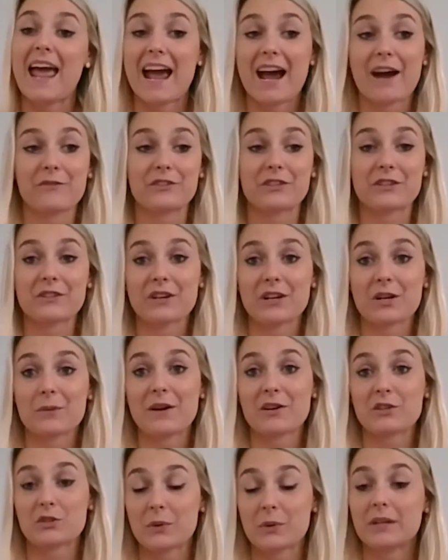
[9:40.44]
After they're
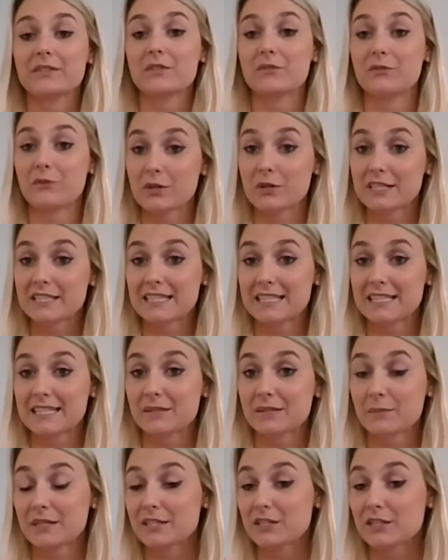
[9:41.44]
about 12 to
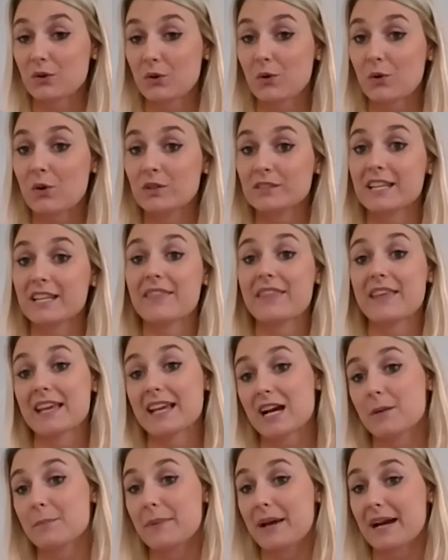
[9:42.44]
14 months old, they
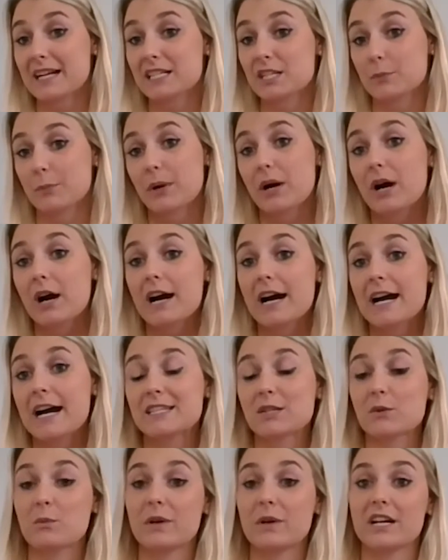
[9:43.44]
come back to
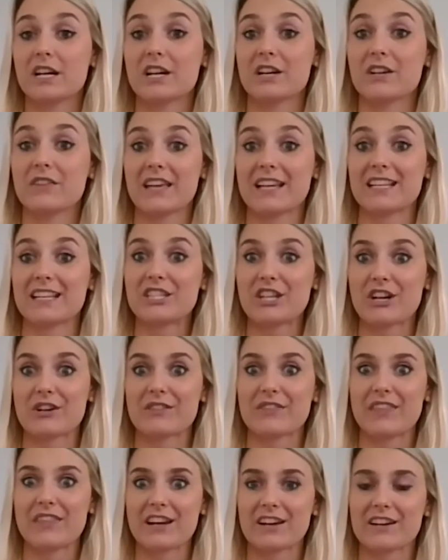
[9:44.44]
Paws, where they
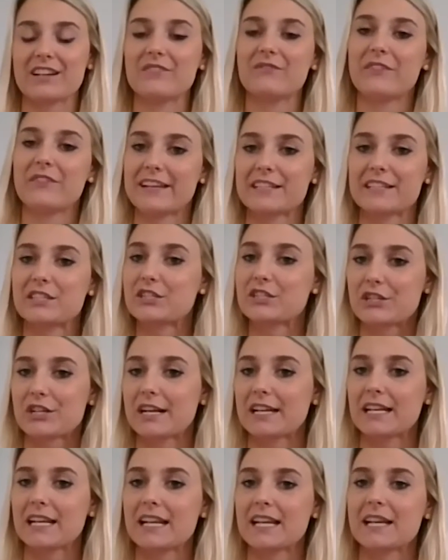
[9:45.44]
start their advanced
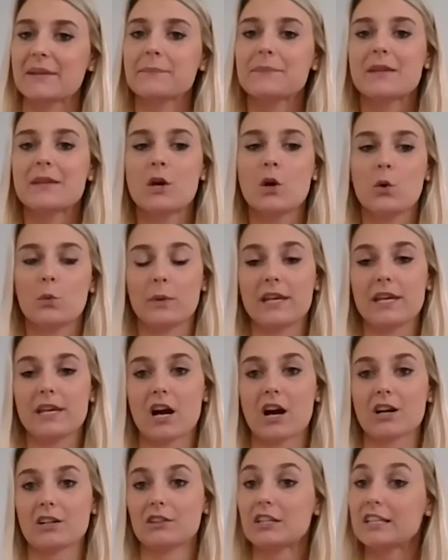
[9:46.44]
training. We
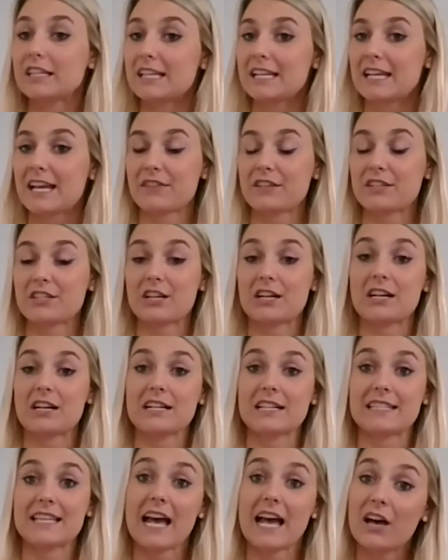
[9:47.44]
are looking at the
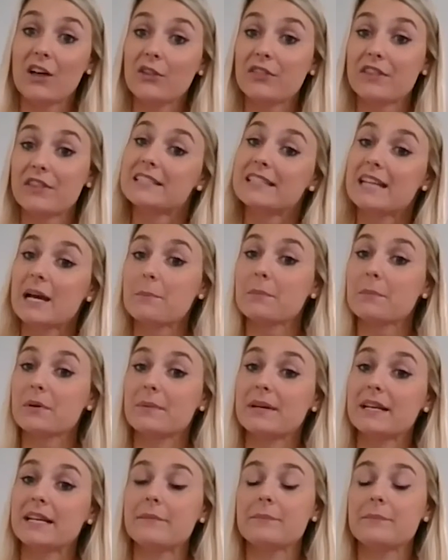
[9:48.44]
dog's health and
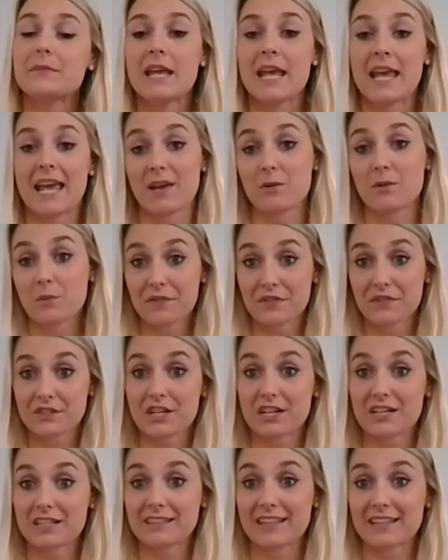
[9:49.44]
temperament, and what the
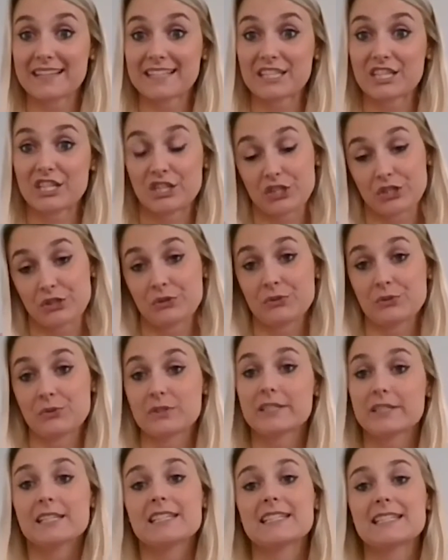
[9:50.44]
dog likes to do
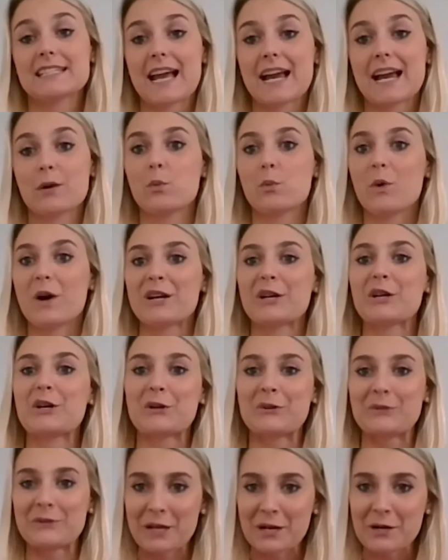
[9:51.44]
to decide what
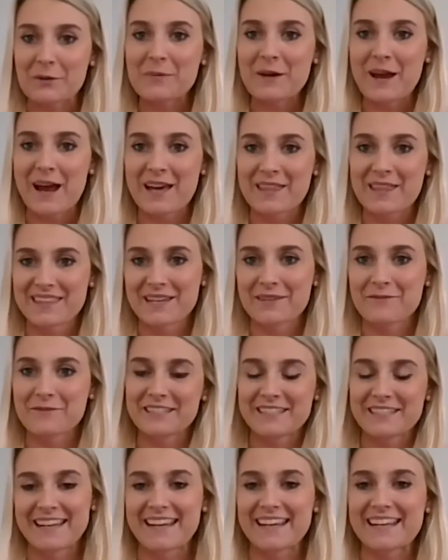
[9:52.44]
career path they will
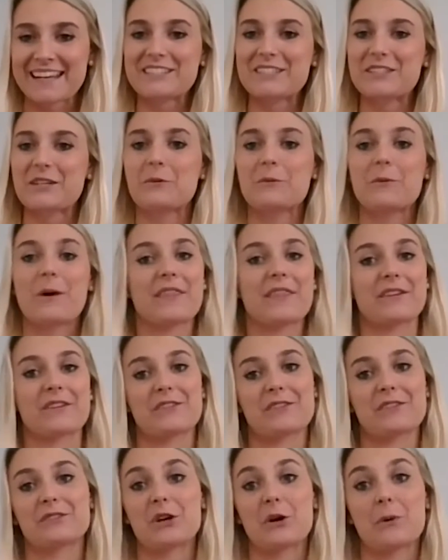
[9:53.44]
take. So whether
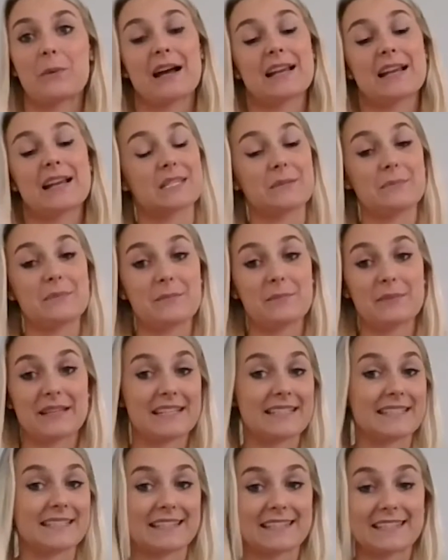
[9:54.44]
they'll go on to be
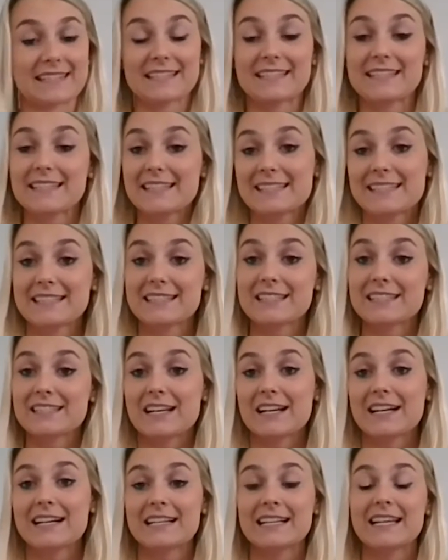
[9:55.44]
placed as an assistance
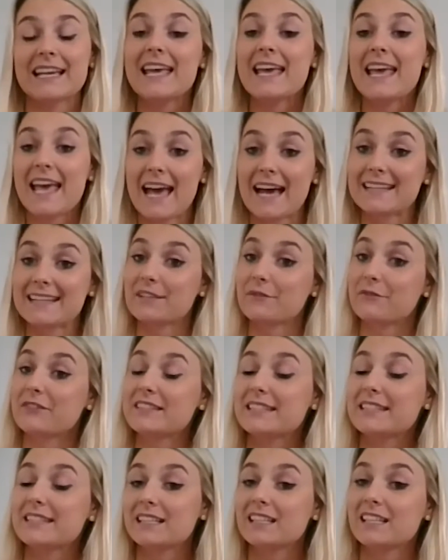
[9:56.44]
dog, as a
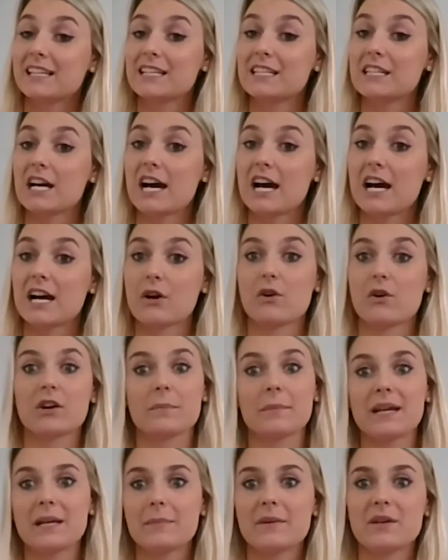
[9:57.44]
facility dog, or
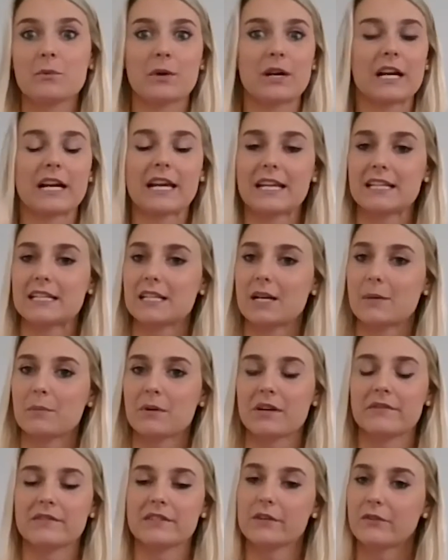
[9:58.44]
maybe work in a
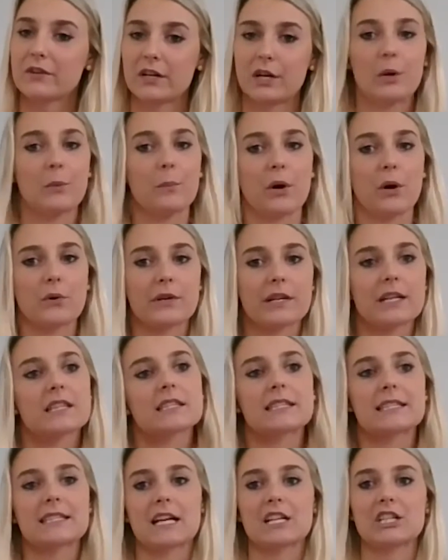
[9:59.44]
number of different
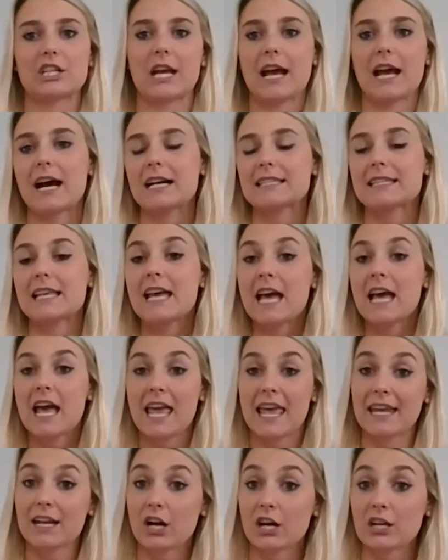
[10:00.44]
components, such as
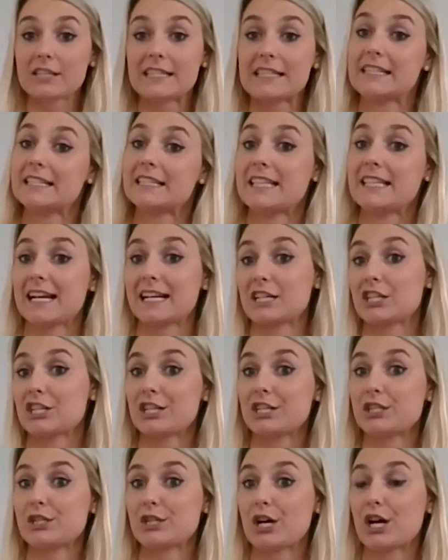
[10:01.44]
an arson
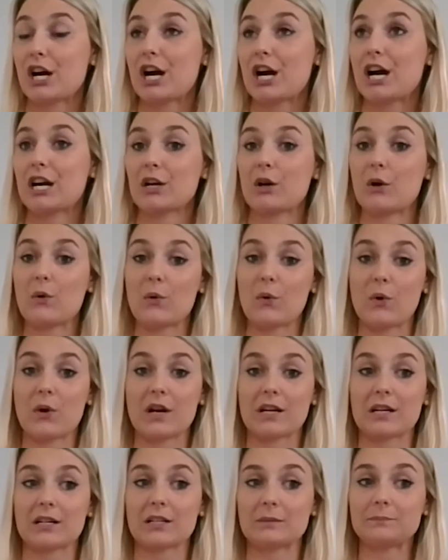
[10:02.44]
detection dog
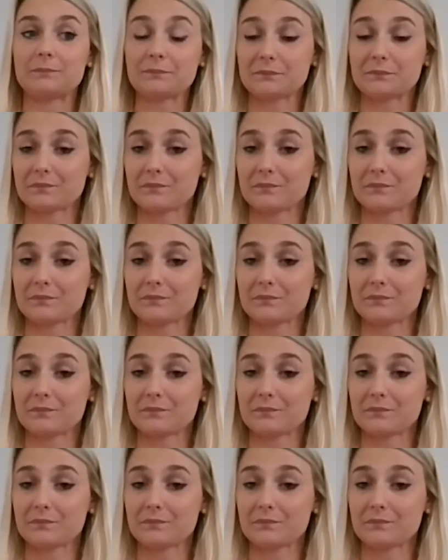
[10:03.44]
or